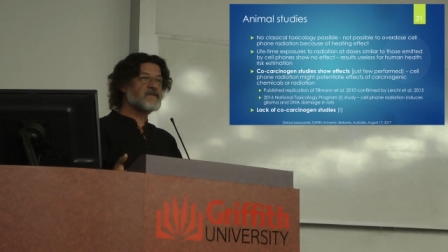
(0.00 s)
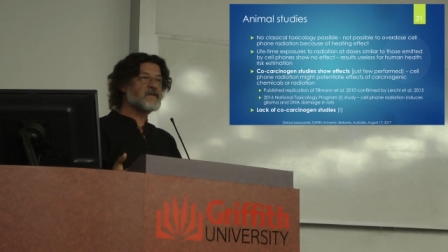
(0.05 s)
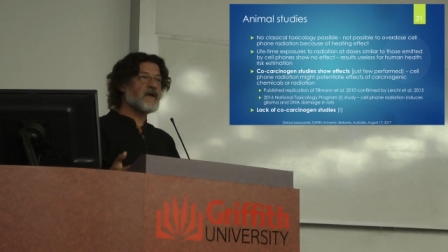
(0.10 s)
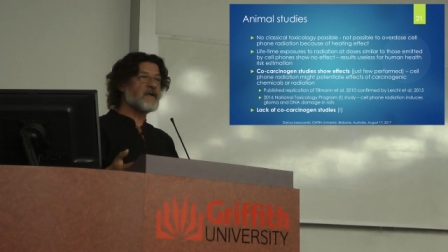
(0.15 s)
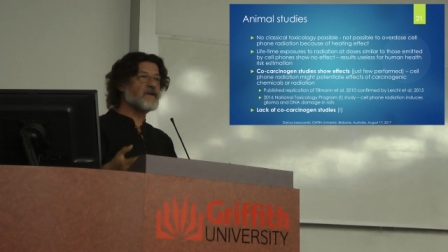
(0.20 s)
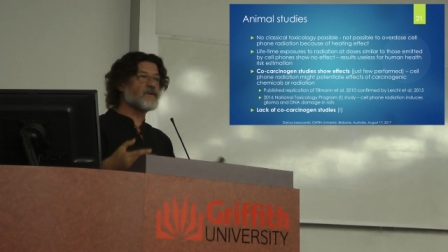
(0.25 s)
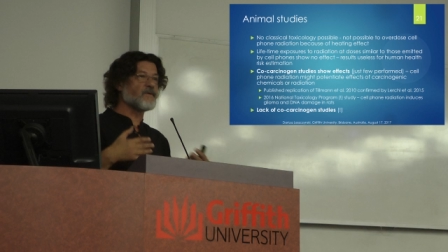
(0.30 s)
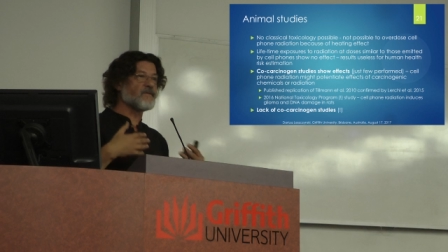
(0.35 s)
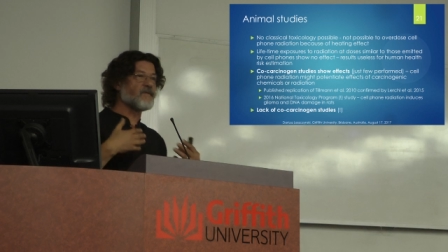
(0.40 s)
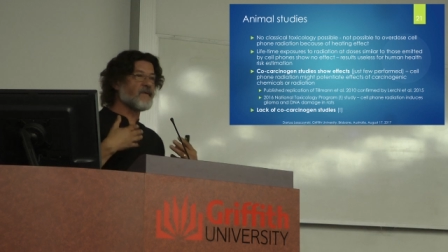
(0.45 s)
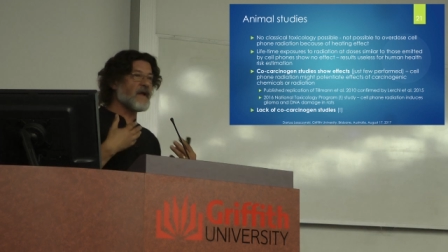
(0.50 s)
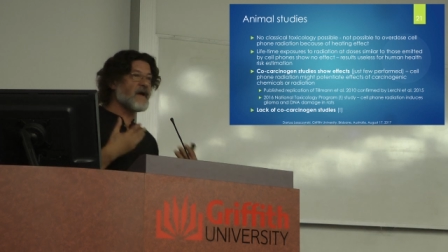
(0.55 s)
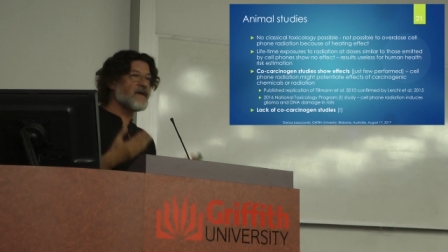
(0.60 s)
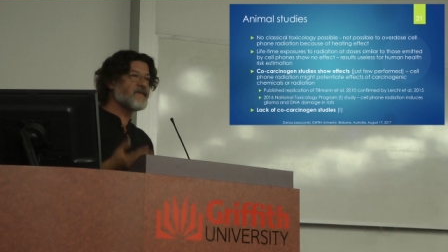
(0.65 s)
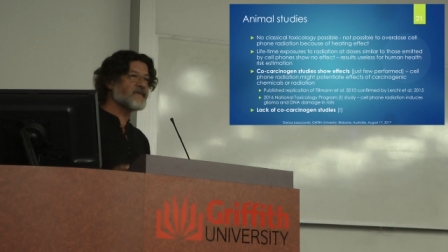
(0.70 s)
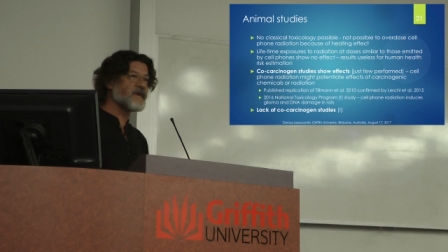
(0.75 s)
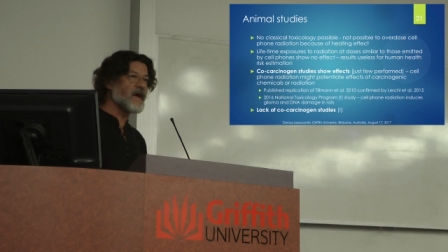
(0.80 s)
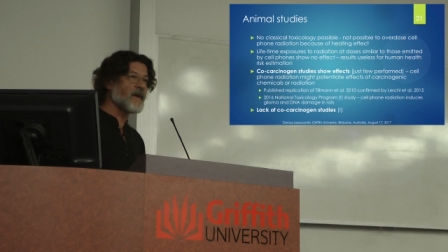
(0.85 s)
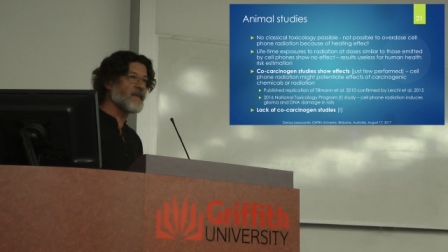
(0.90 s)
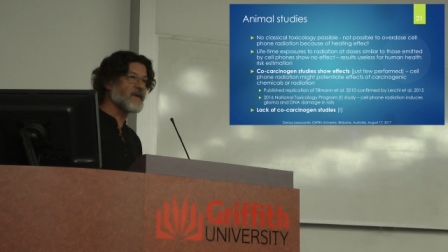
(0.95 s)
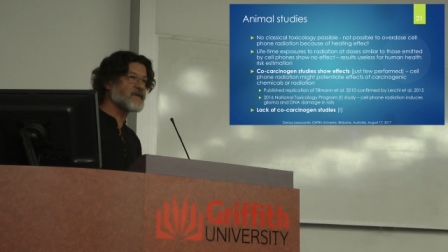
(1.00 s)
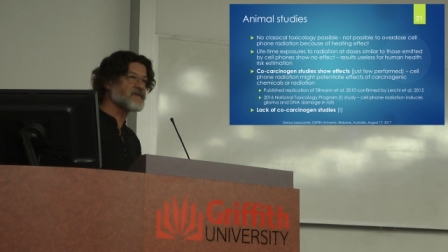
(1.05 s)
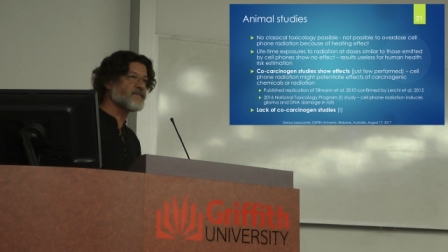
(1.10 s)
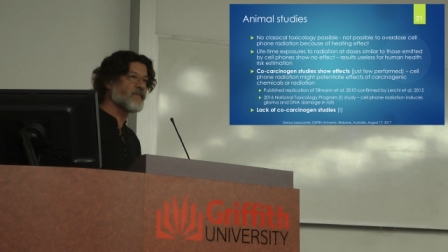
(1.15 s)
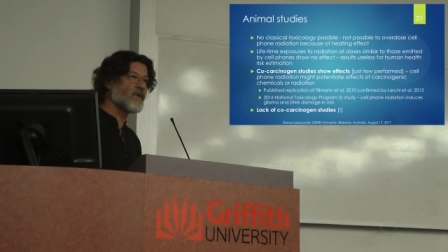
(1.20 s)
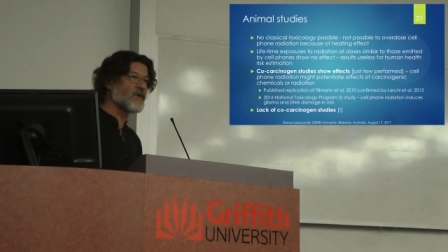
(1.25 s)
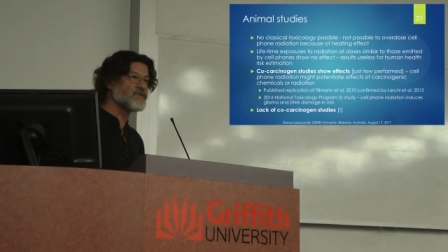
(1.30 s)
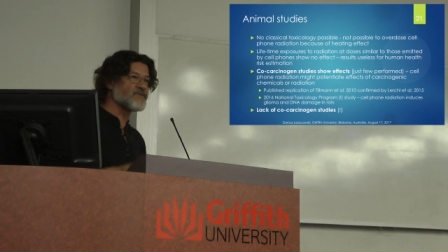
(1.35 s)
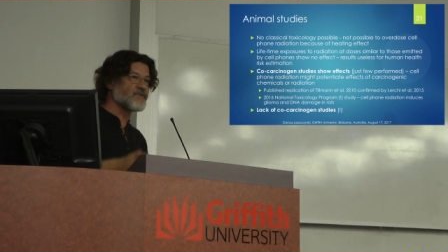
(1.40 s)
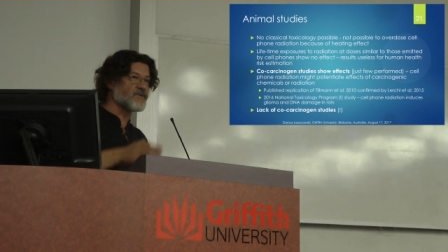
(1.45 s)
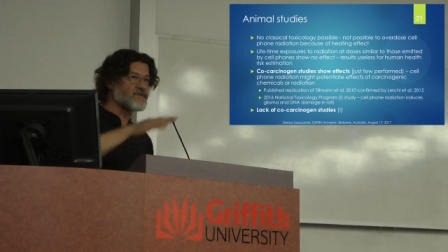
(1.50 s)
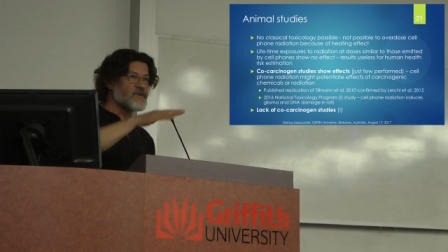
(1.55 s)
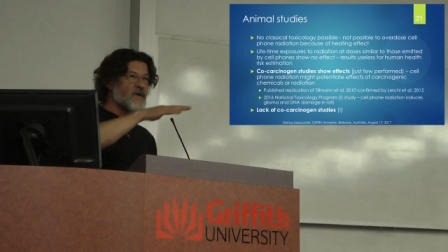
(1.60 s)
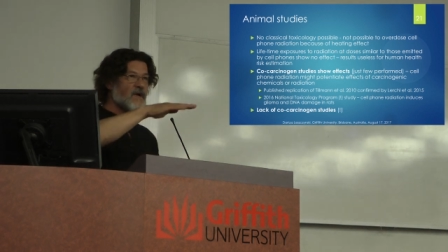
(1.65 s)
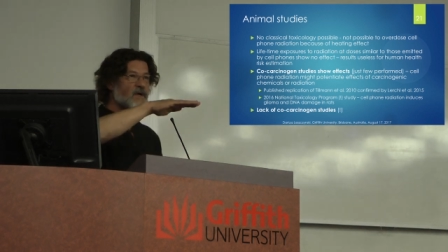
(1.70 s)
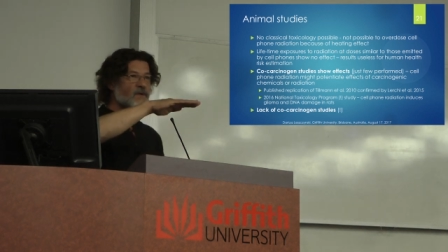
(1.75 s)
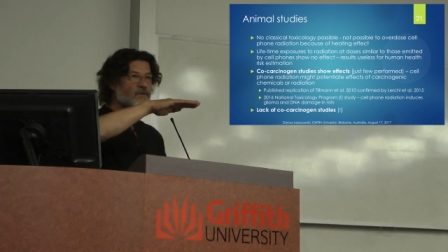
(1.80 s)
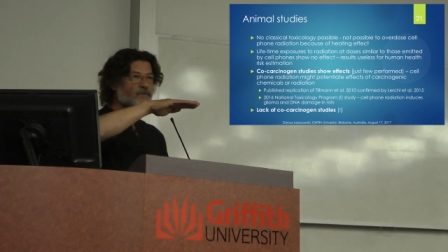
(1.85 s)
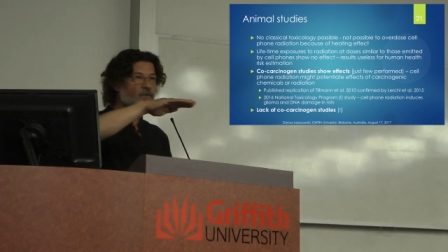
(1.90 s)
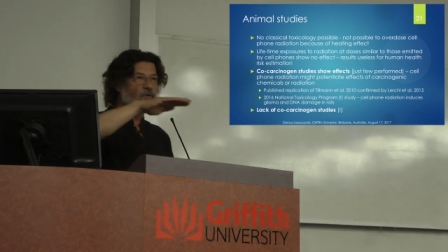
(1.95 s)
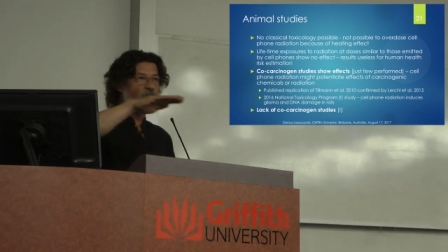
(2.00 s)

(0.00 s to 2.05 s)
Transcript: this kind of lifetime exposures